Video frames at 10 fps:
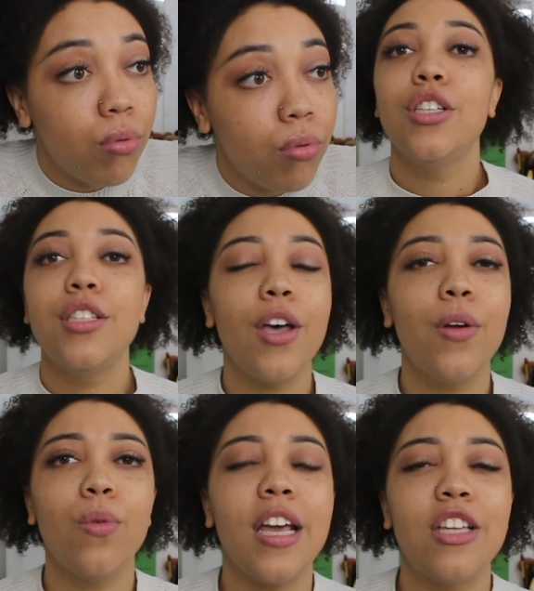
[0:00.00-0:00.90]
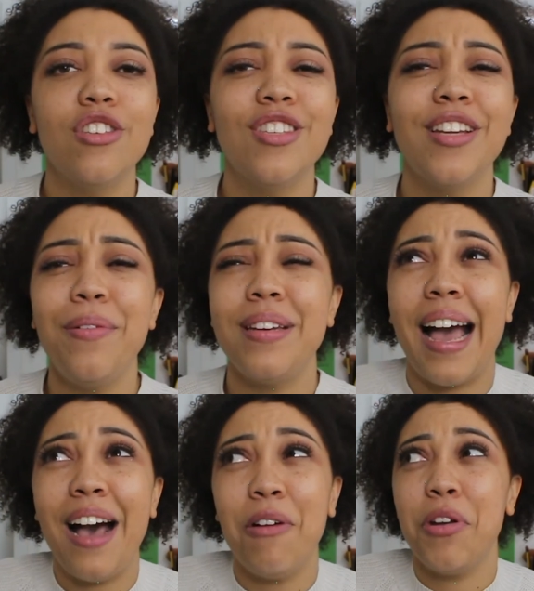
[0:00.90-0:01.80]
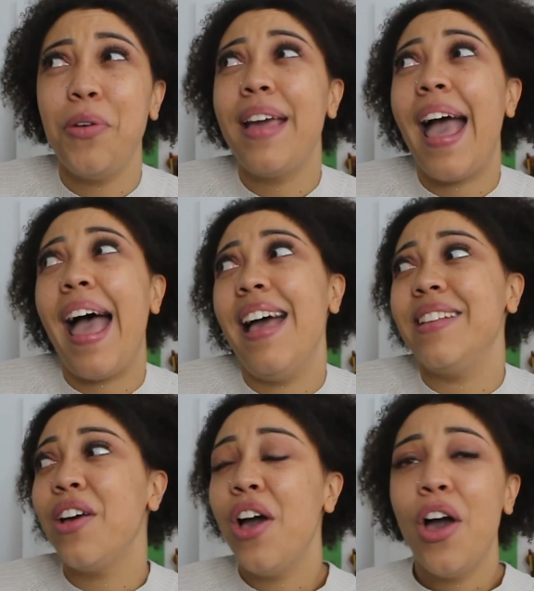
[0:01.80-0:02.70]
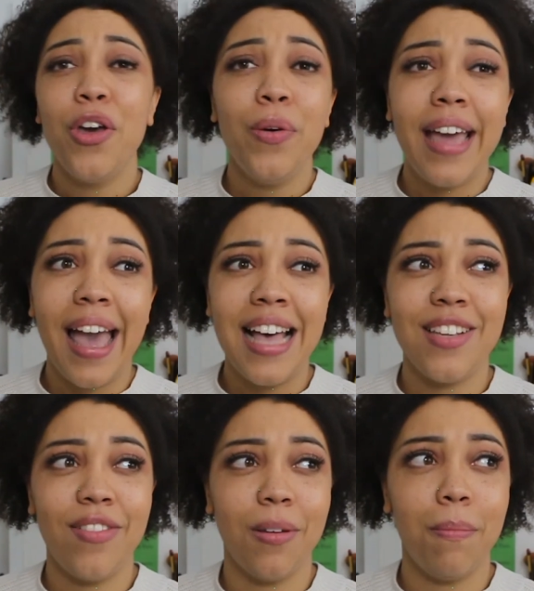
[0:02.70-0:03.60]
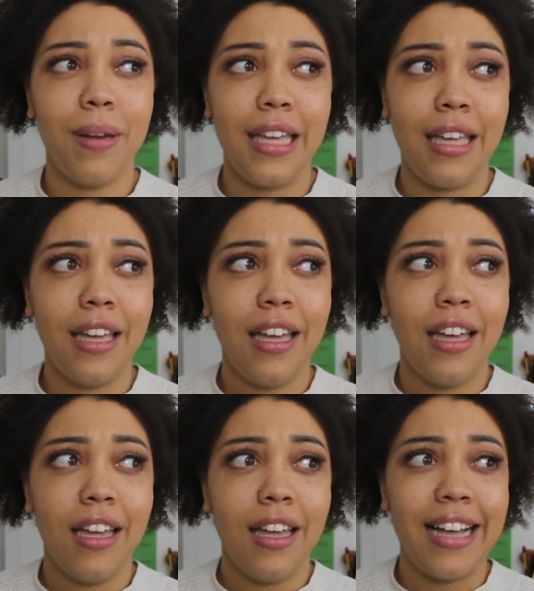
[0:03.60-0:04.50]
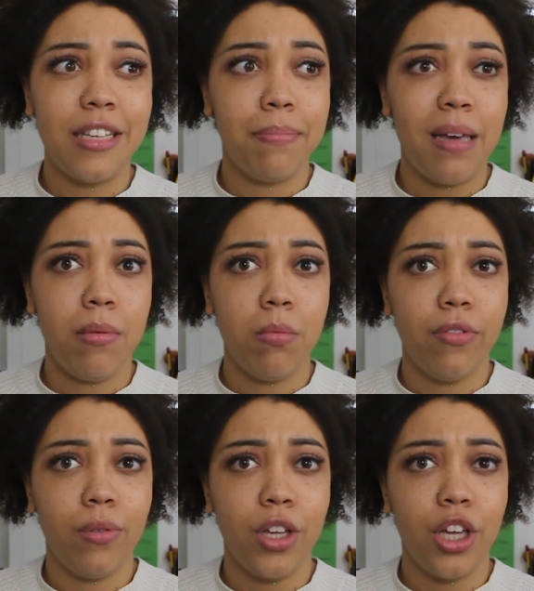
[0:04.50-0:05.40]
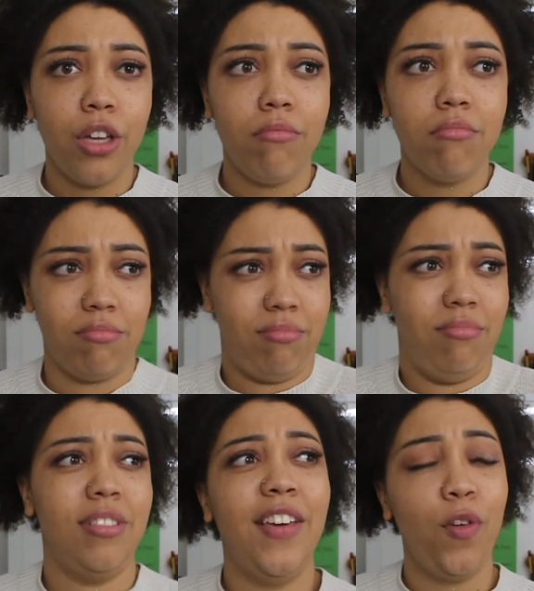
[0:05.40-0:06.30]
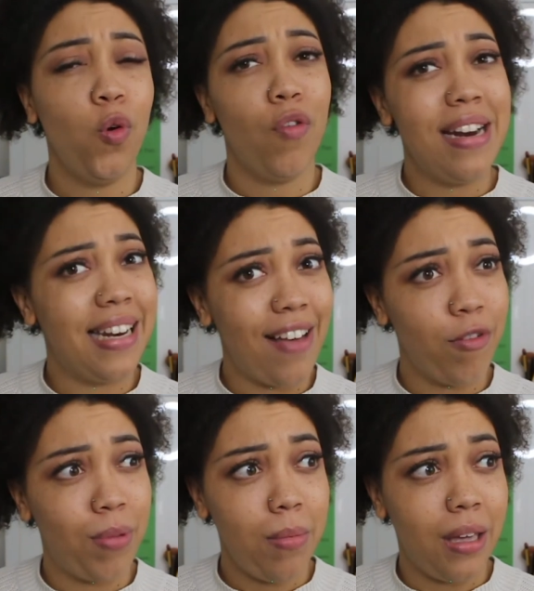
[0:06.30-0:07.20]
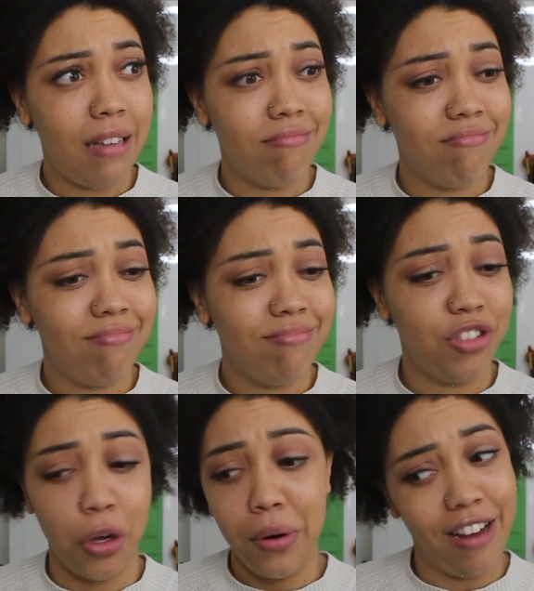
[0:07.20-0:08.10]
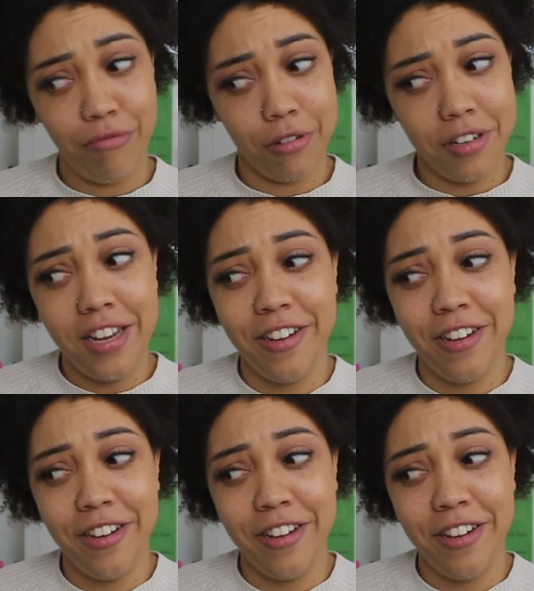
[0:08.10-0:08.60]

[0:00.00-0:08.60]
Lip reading: So, like, just slow down. Who cares? Who cares if somebody has a baby before you? If you're not ready to have a baby, don't have one.